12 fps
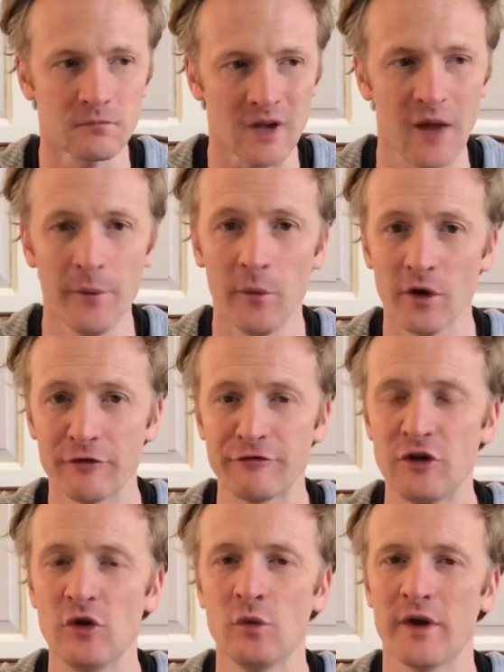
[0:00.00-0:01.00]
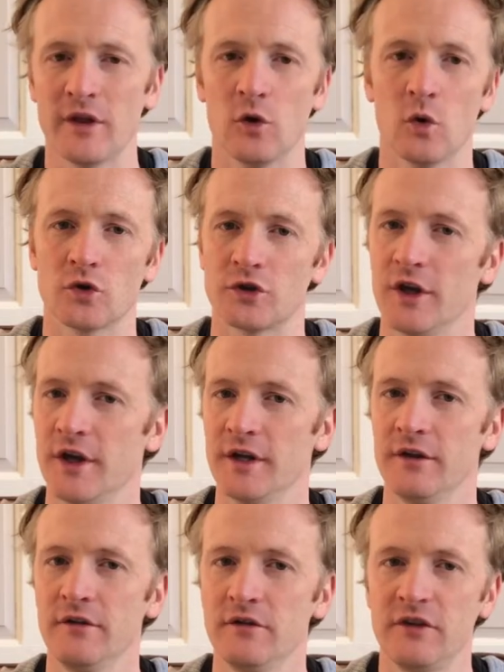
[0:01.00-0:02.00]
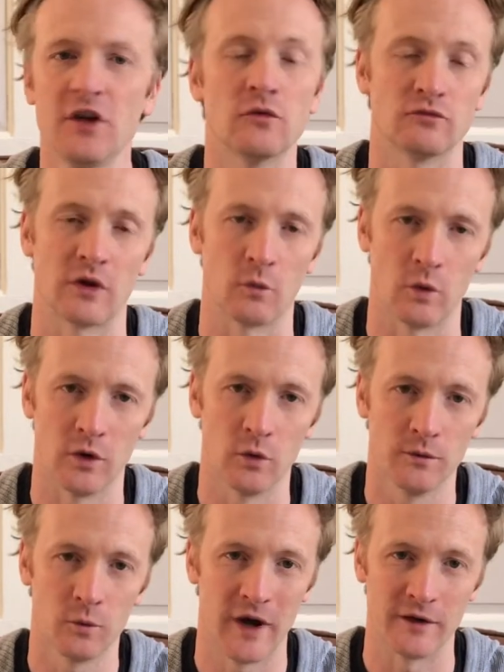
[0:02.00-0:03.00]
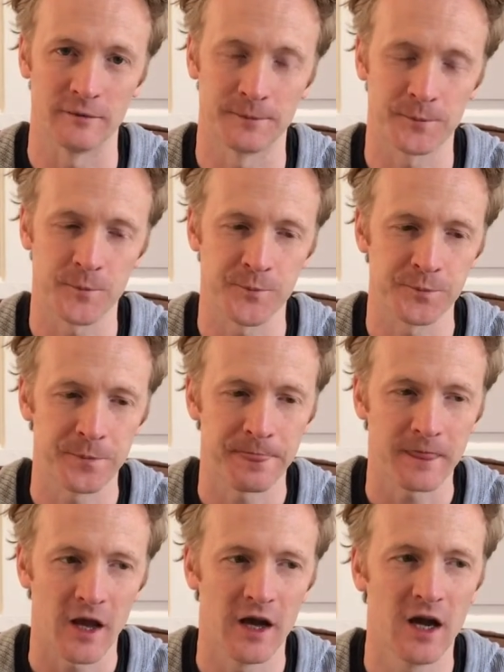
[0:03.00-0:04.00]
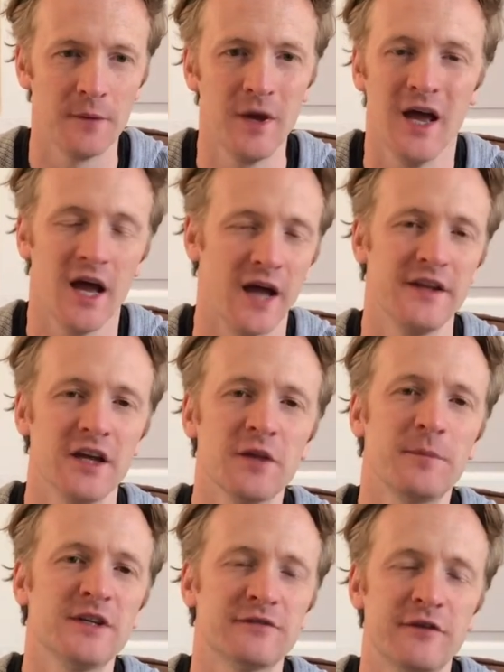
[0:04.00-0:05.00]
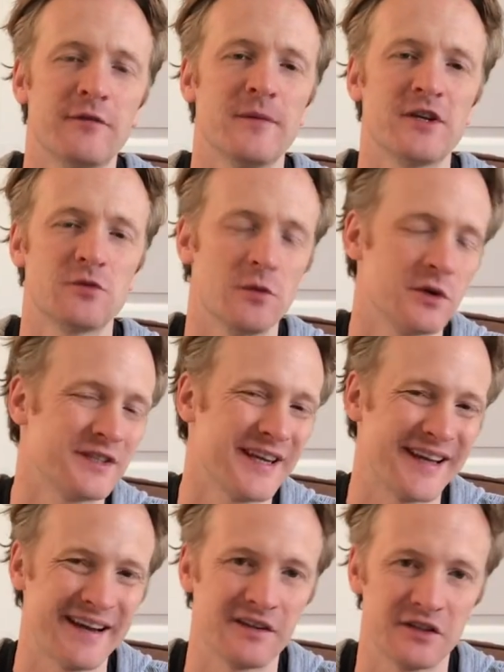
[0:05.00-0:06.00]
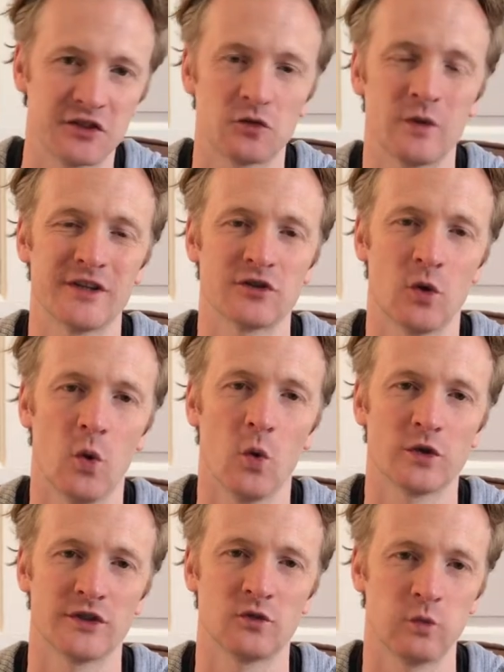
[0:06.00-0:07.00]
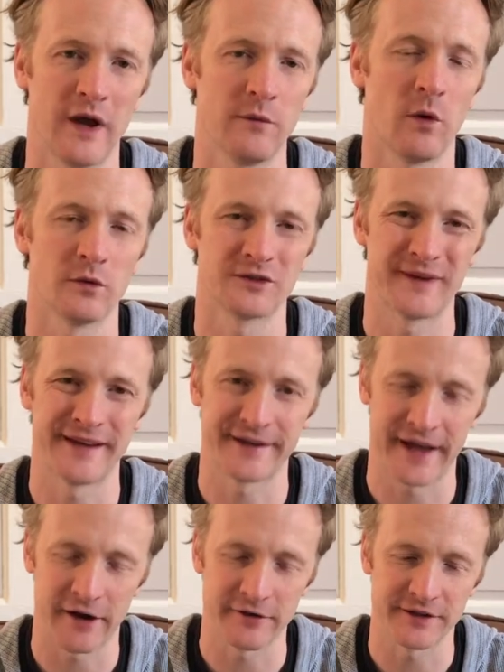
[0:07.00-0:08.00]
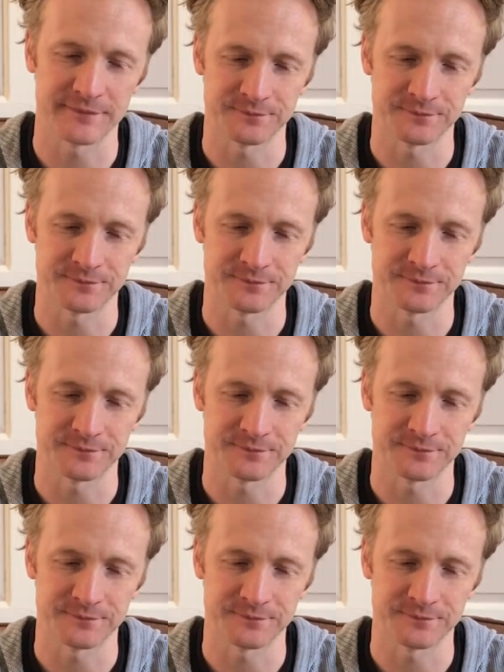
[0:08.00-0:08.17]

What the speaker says: And we want a few where the horse didn't run well. And the other piece of information we want to take out of this as well is the horse's weight, what was being carried.